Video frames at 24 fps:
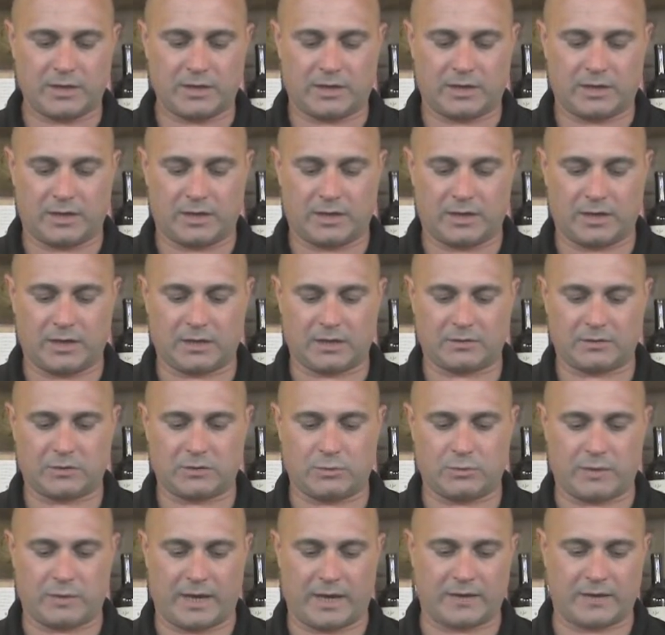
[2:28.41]
the uh,
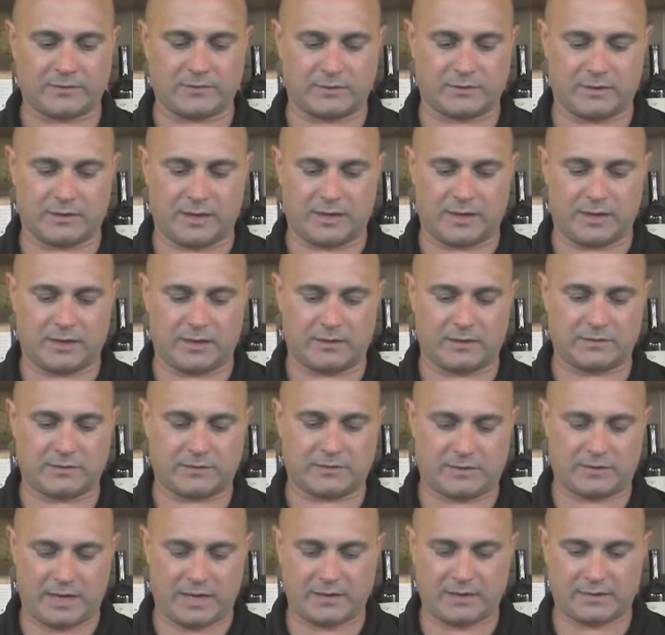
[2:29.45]

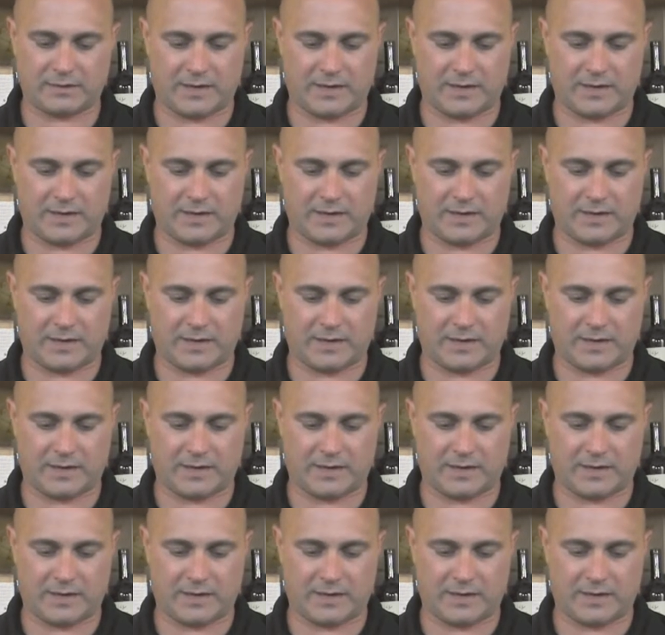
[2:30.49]
2006